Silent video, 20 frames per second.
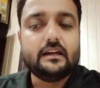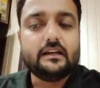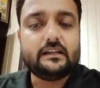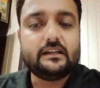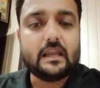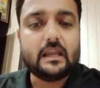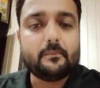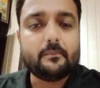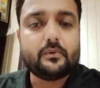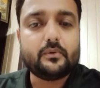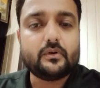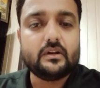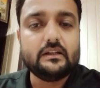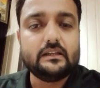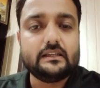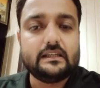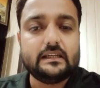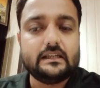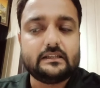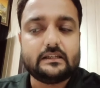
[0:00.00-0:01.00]
temporal
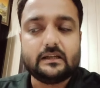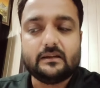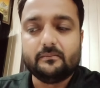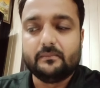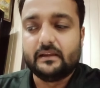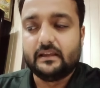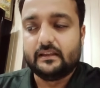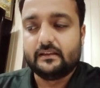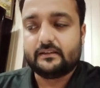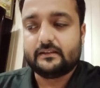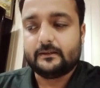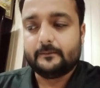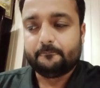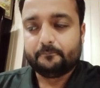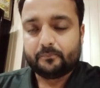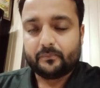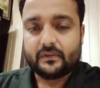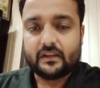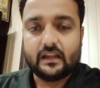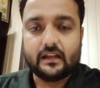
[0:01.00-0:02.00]
database,
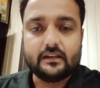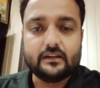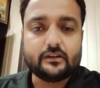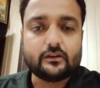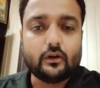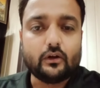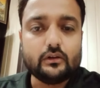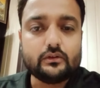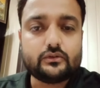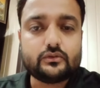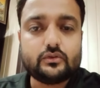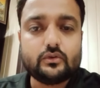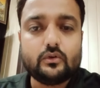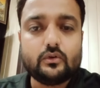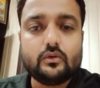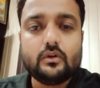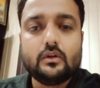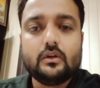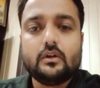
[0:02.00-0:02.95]
and it also